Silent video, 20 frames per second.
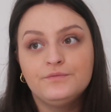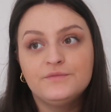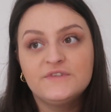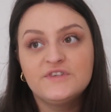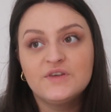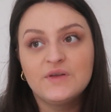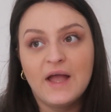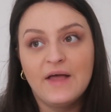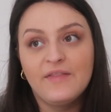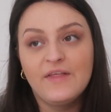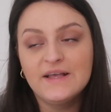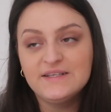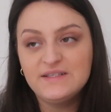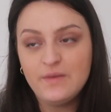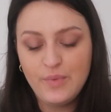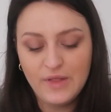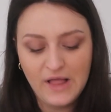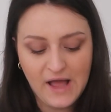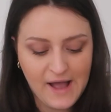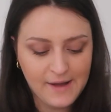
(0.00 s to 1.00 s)
So yeah, that's the
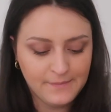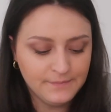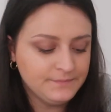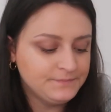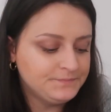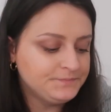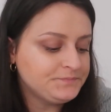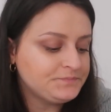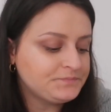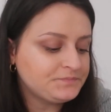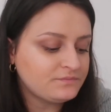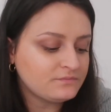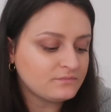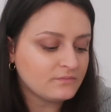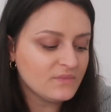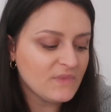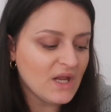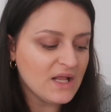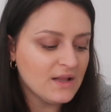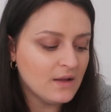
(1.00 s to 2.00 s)
plan.
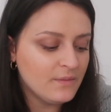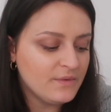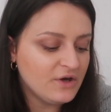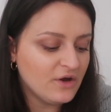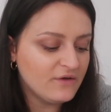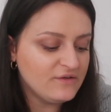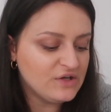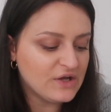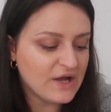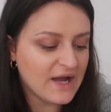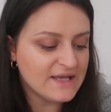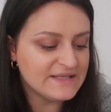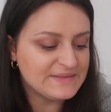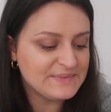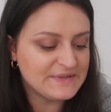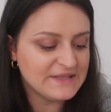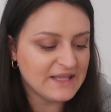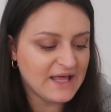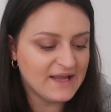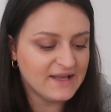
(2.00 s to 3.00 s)
Let me know if you guys
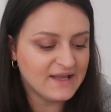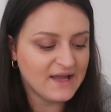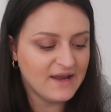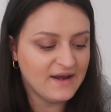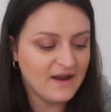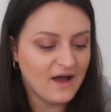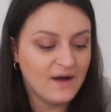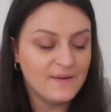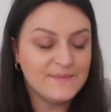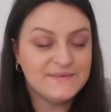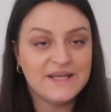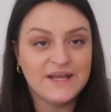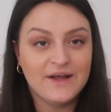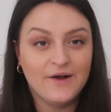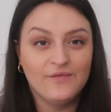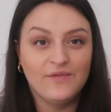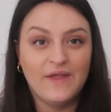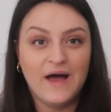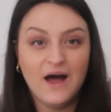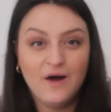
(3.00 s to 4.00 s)
would like an update
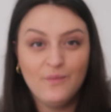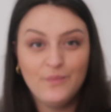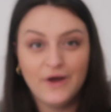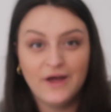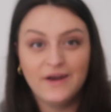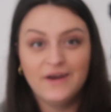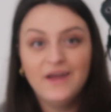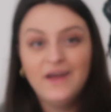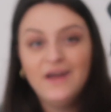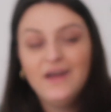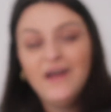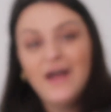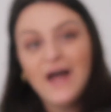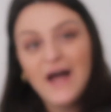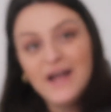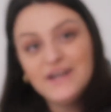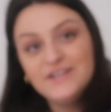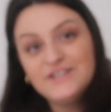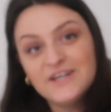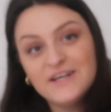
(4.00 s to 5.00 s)
on that, but
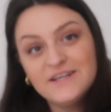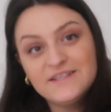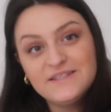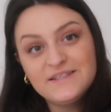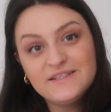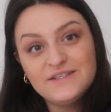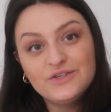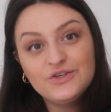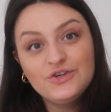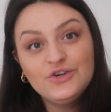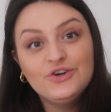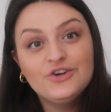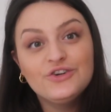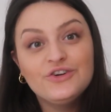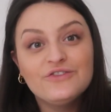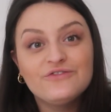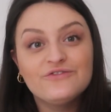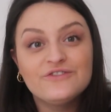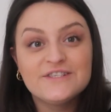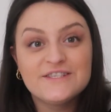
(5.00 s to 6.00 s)
I just
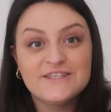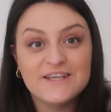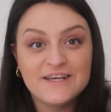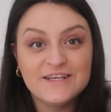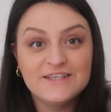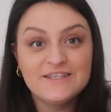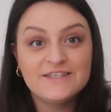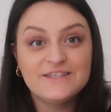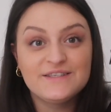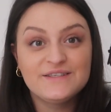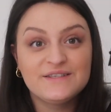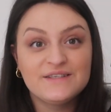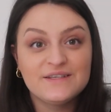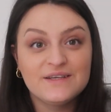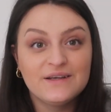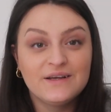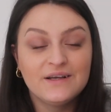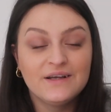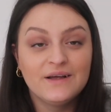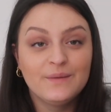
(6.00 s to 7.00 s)
couldn't resist
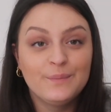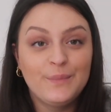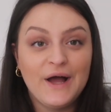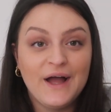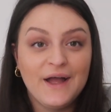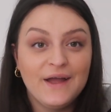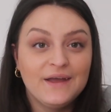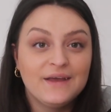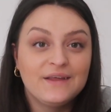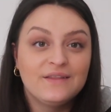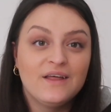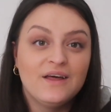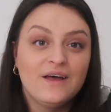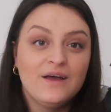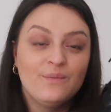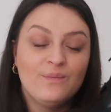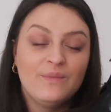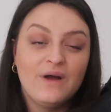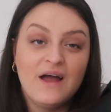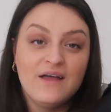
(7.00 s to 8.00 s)
buying
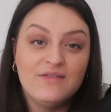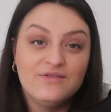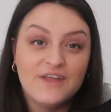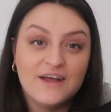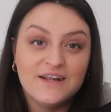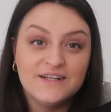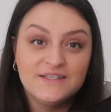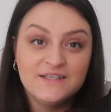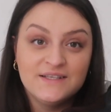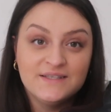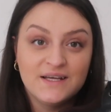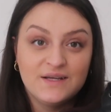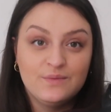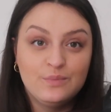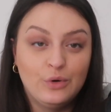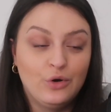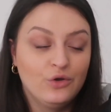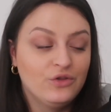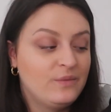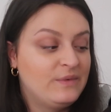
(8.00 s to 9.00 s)
them, and then since I'd
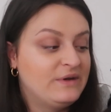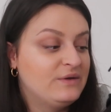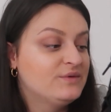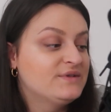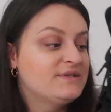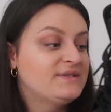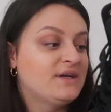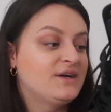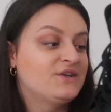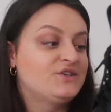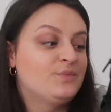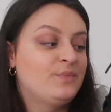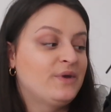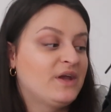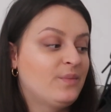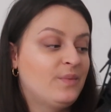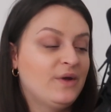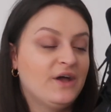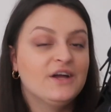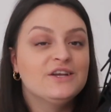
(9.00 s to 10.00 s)
bought them and it was such a
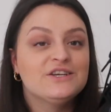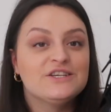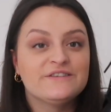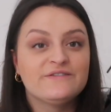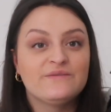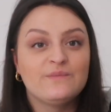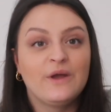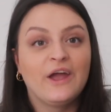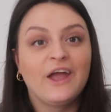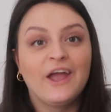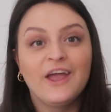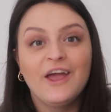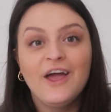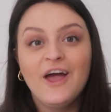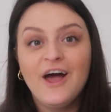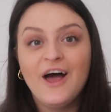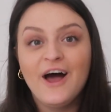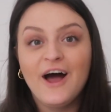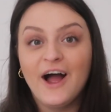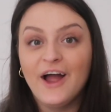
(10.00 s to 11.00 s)
big purchase for me,
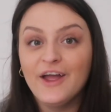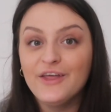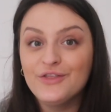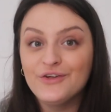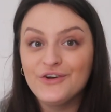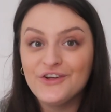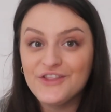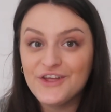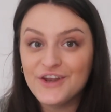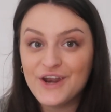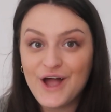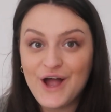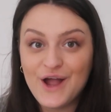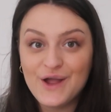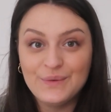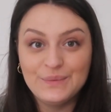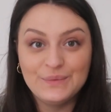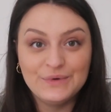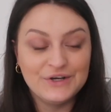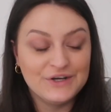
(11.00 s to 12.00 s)
I thought that I
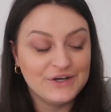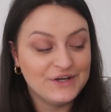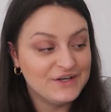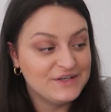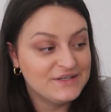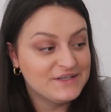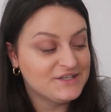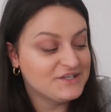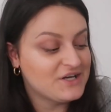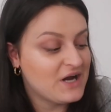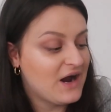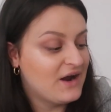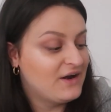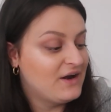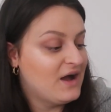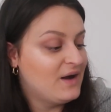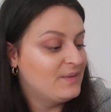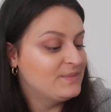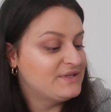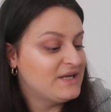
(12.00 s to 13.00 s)
would share an
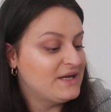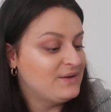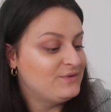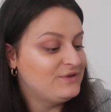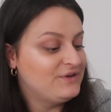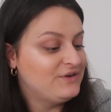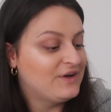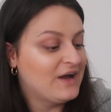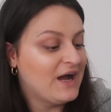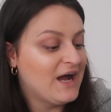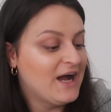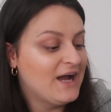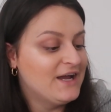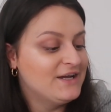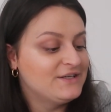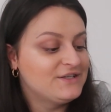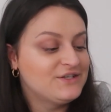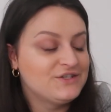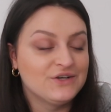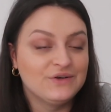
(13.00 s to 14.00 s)
update with you
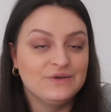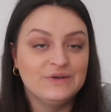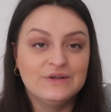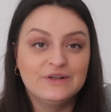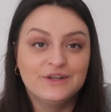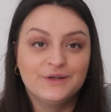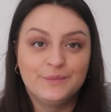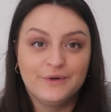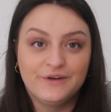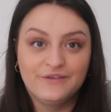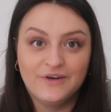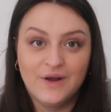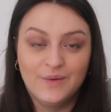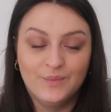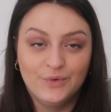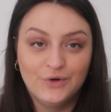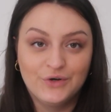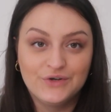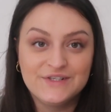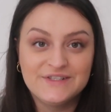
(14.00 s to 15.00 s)
guys, show you a little bit of an
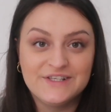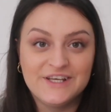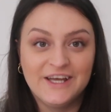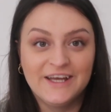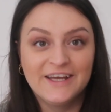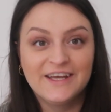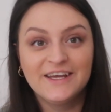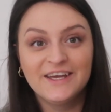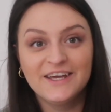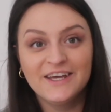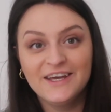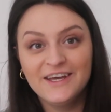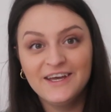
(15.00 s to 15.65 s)
unboxing,